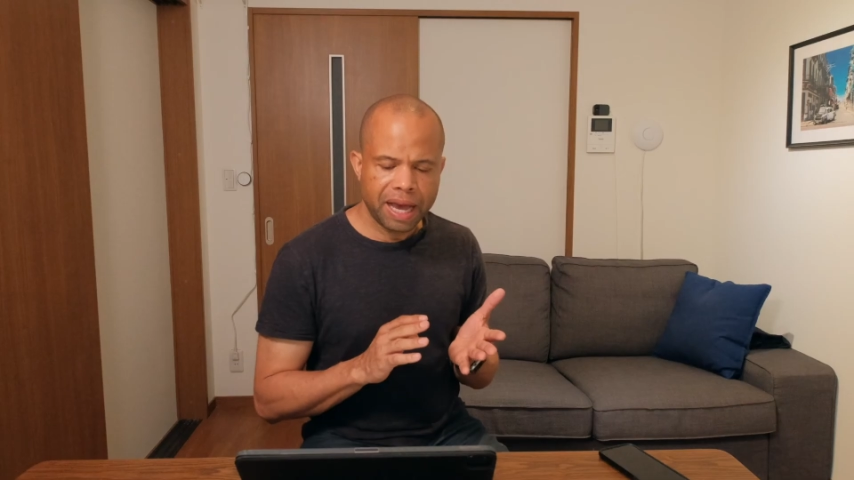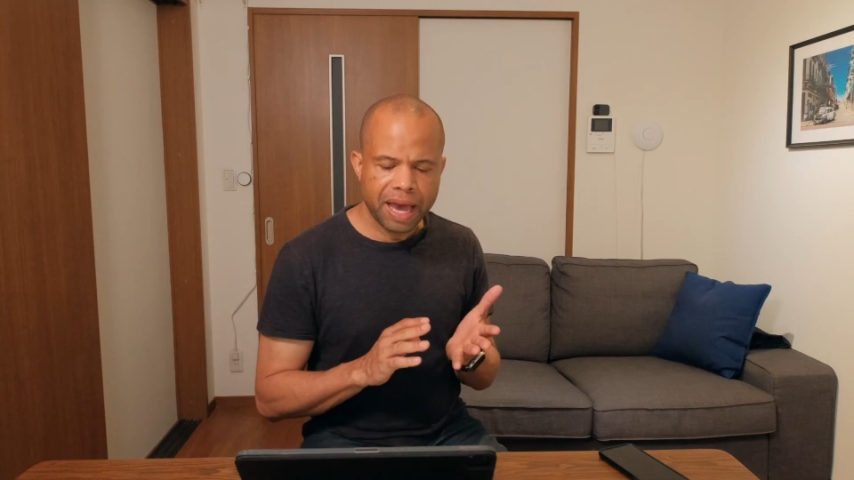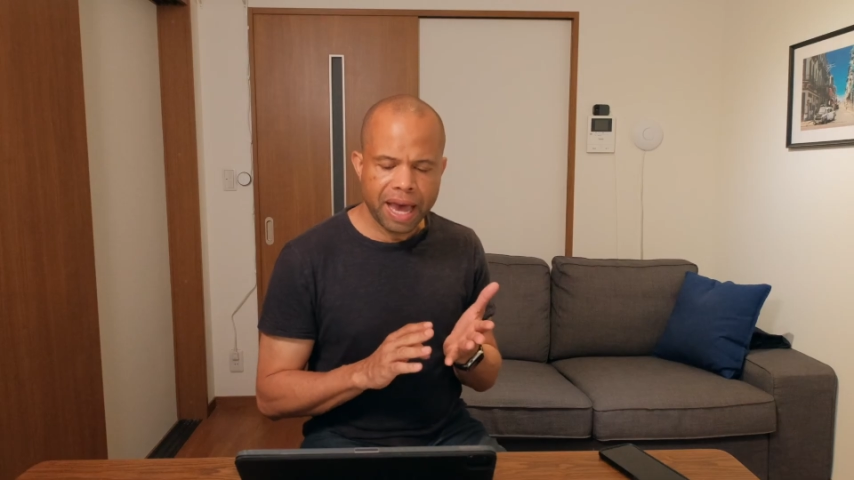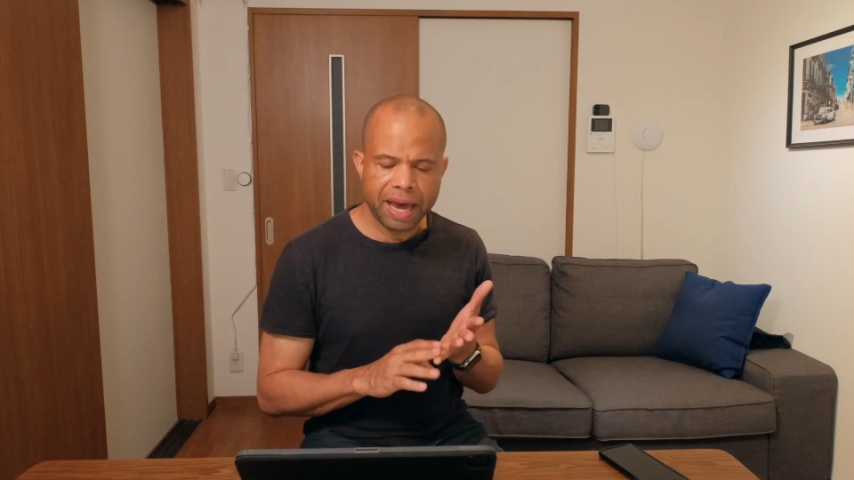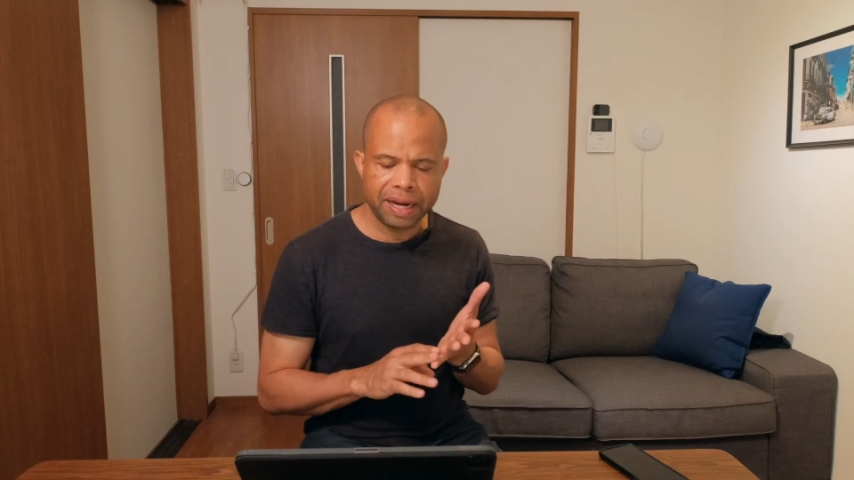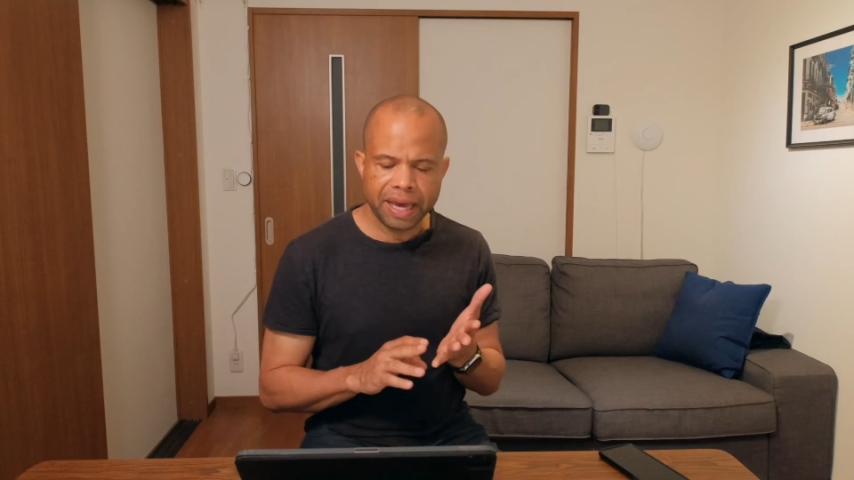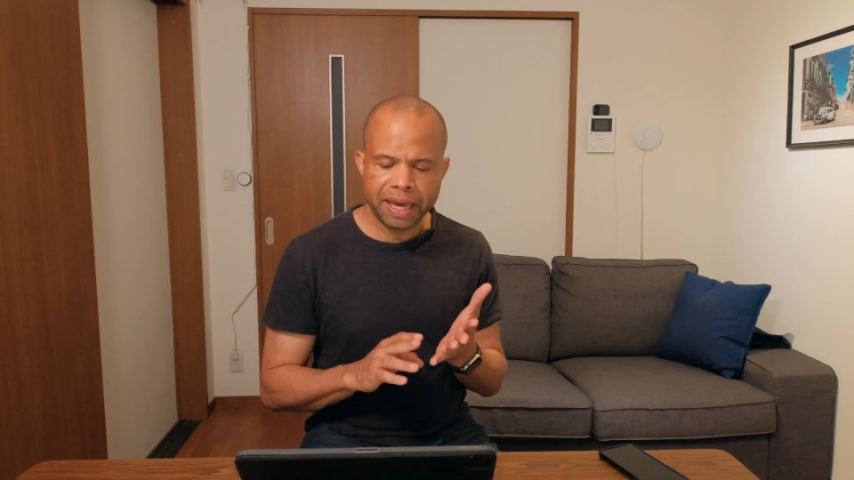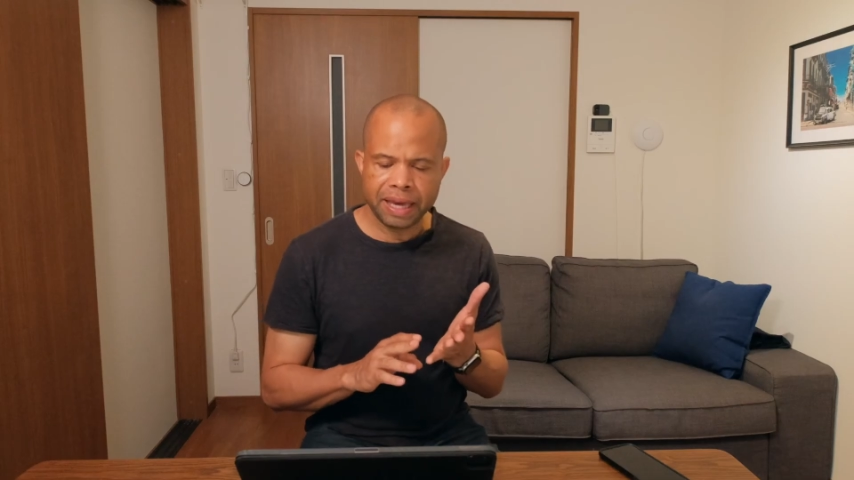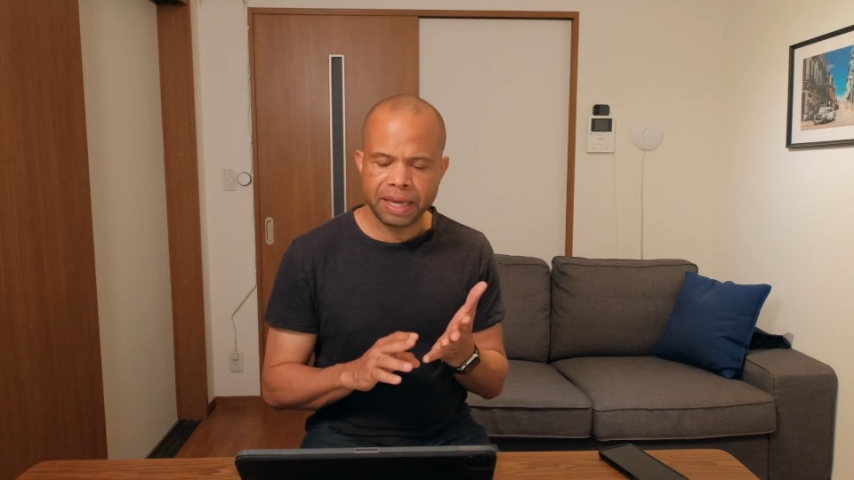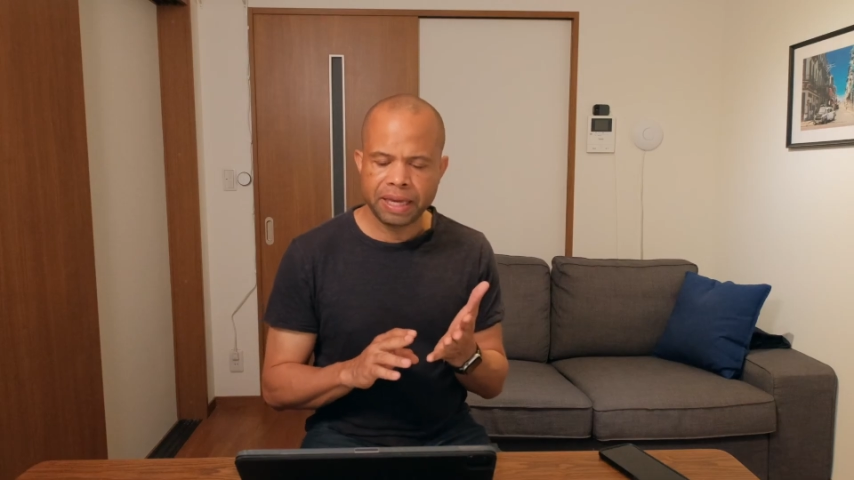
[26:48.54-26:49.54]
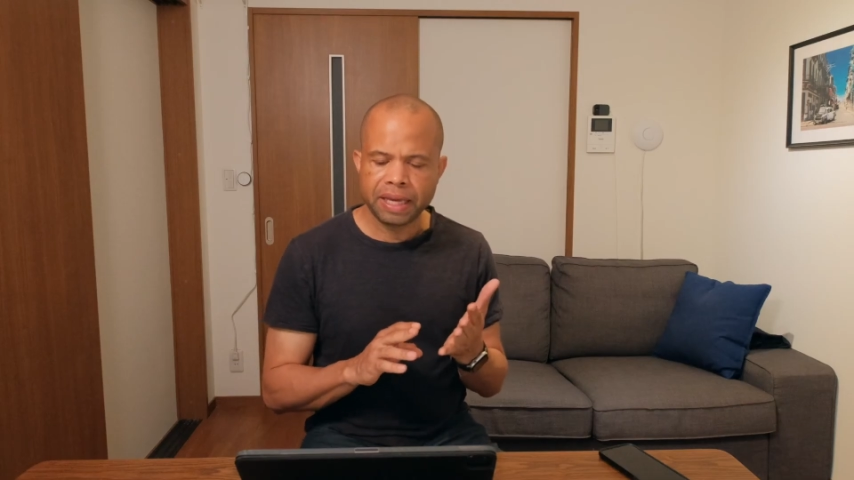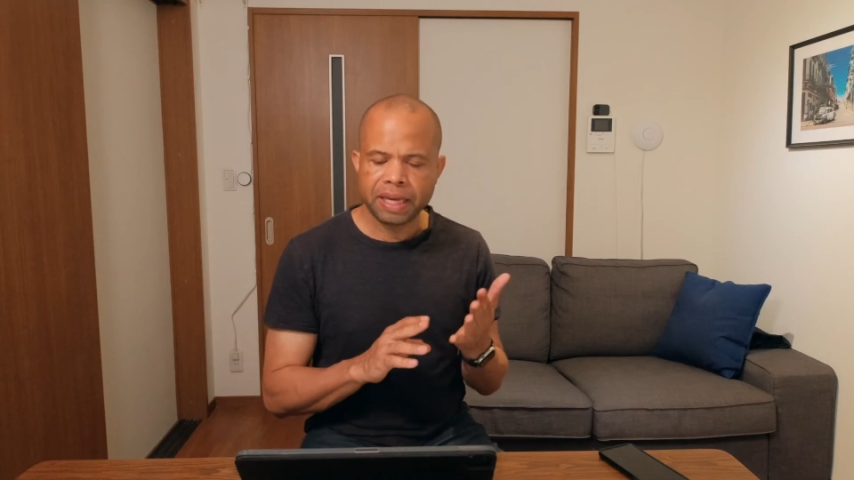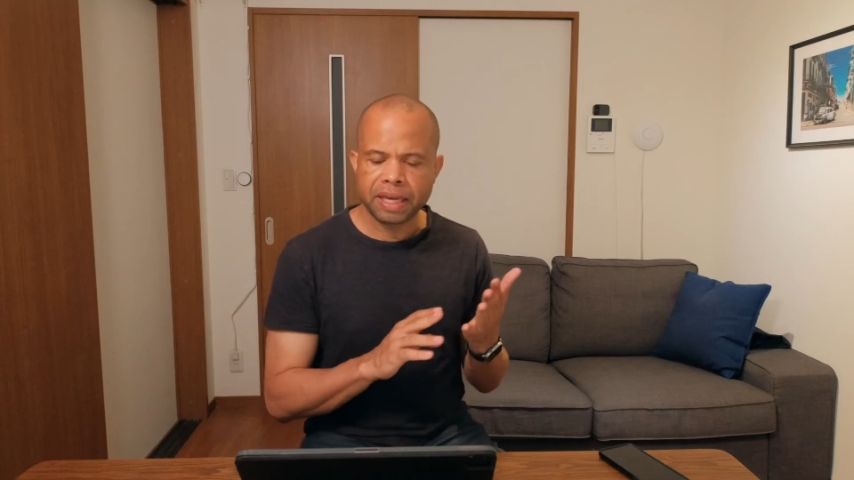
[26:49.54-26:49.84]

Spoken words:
had a